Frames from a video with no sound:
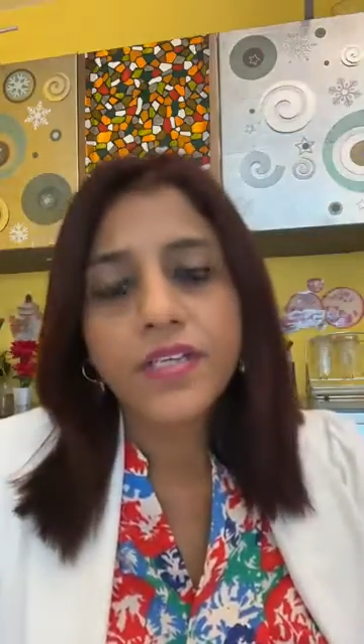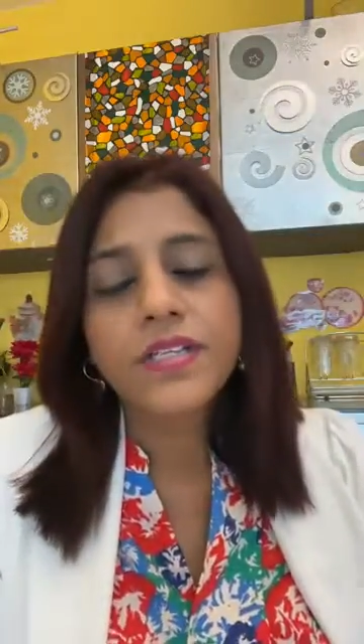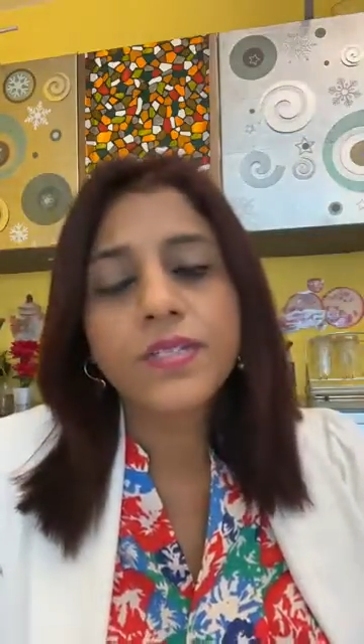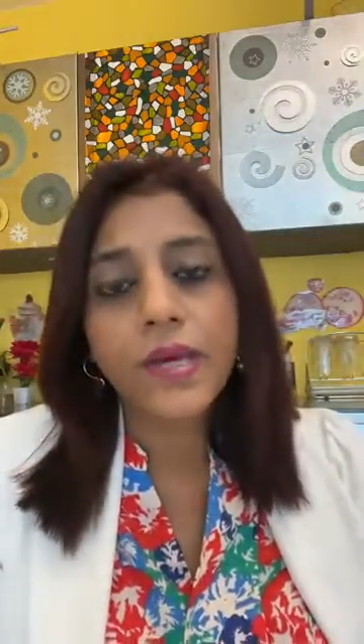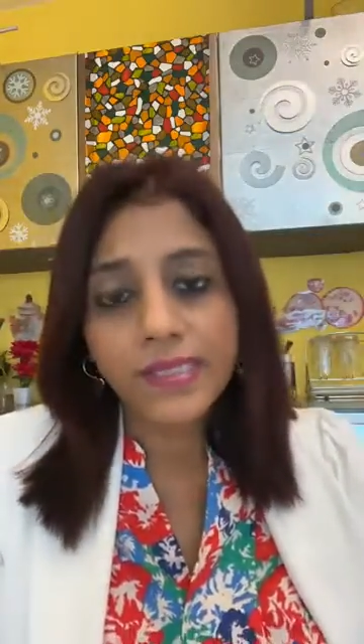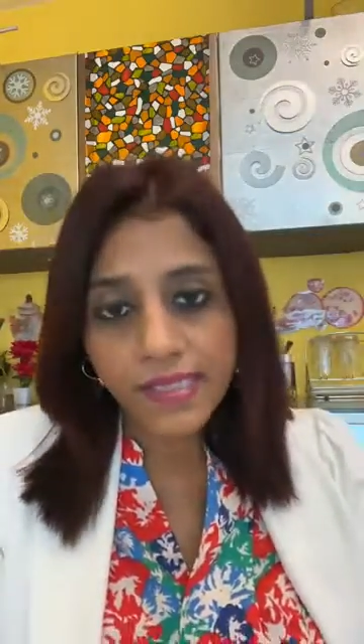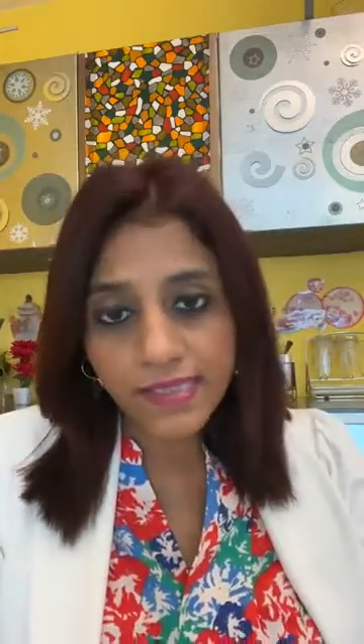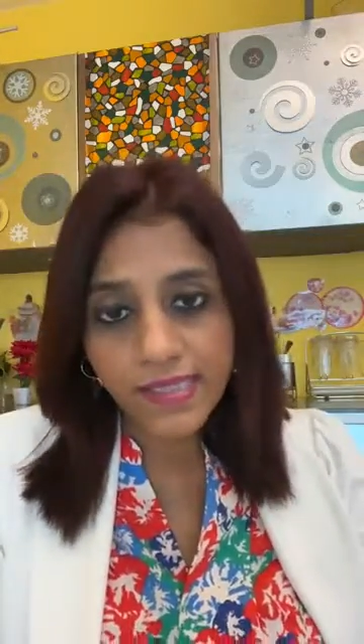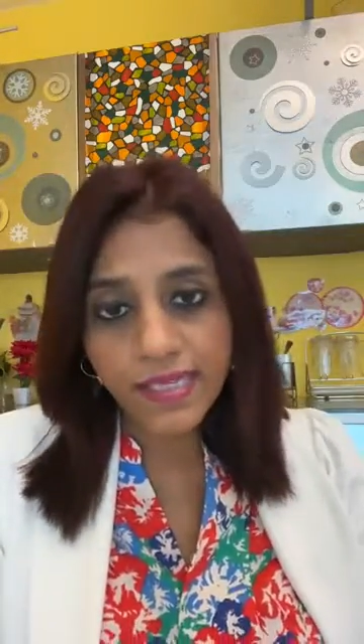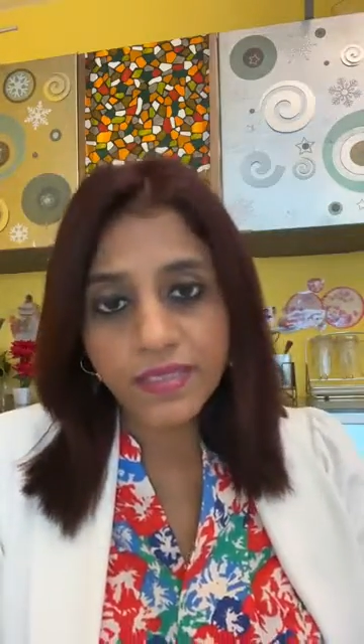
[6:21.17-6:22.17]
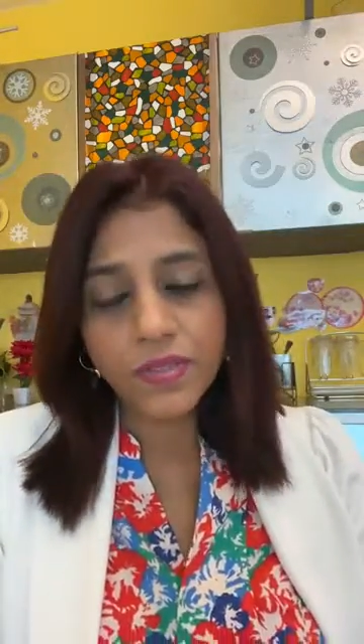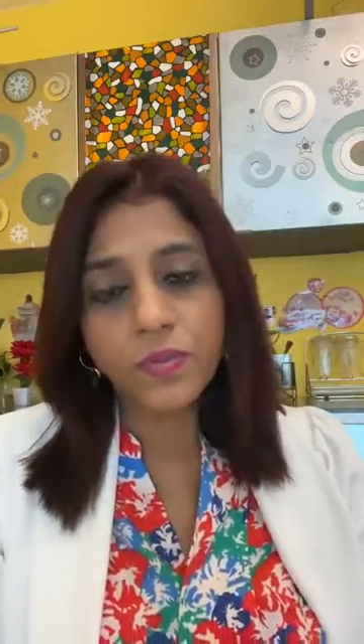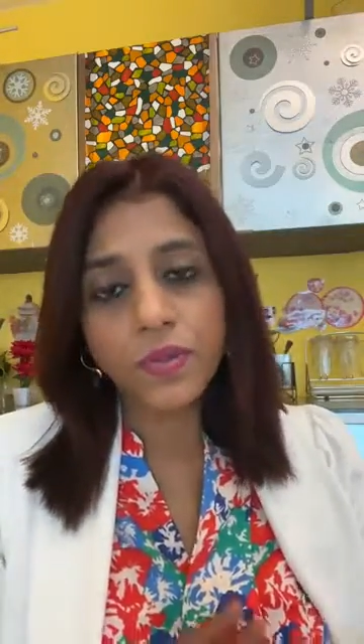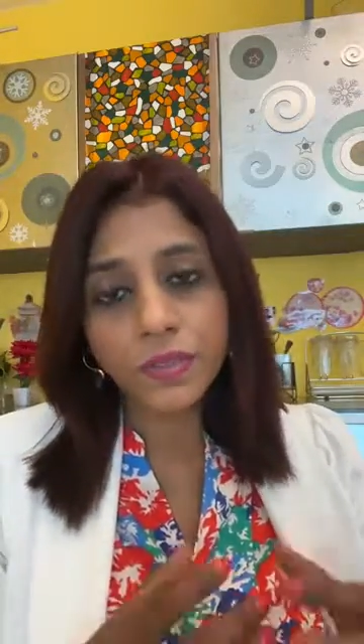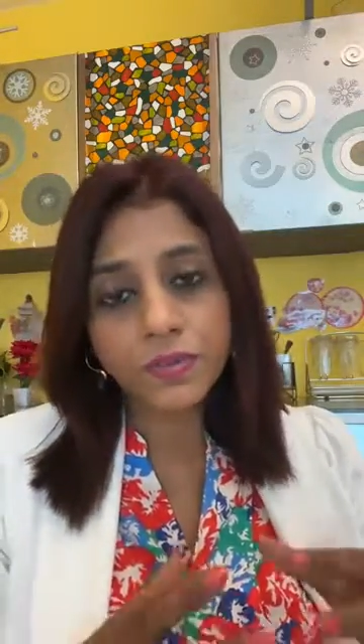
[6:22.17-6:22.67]
So as I said,
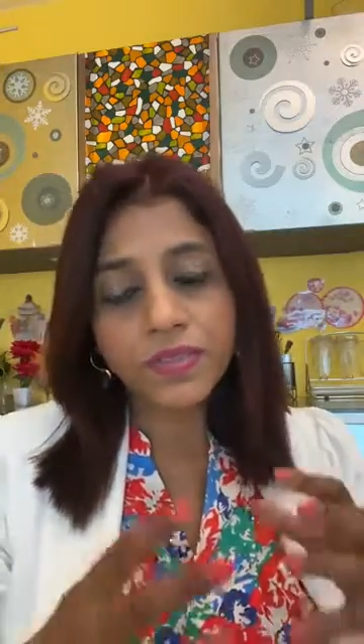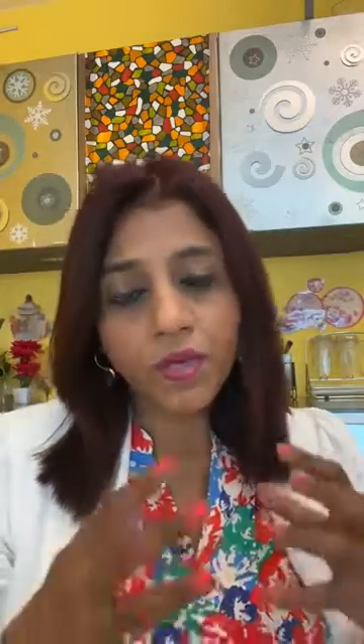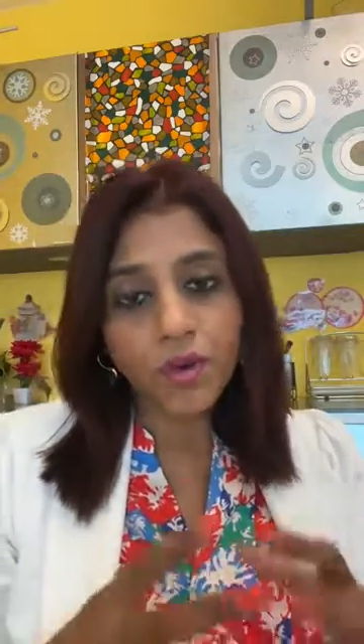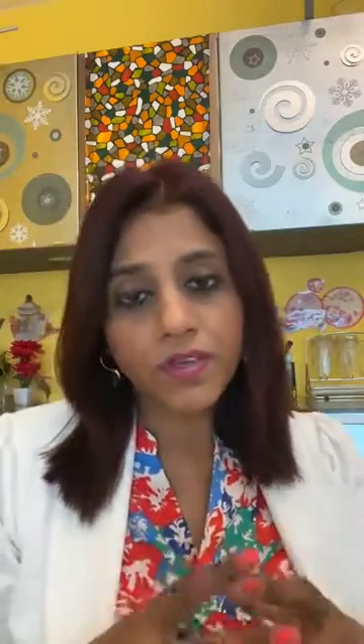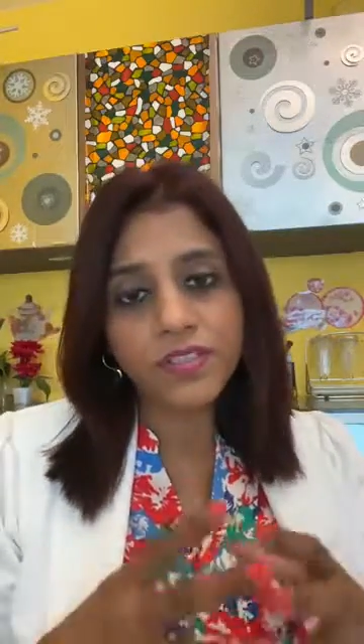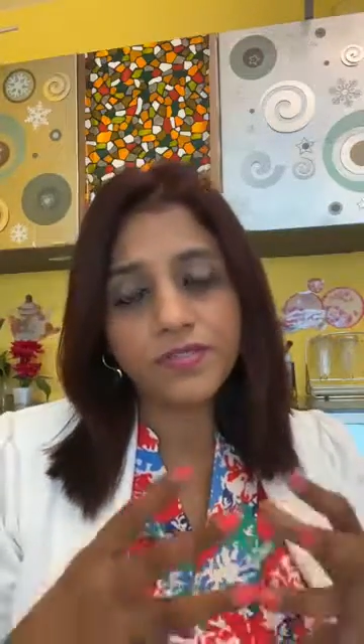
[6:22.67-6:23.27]
whatever thoughts,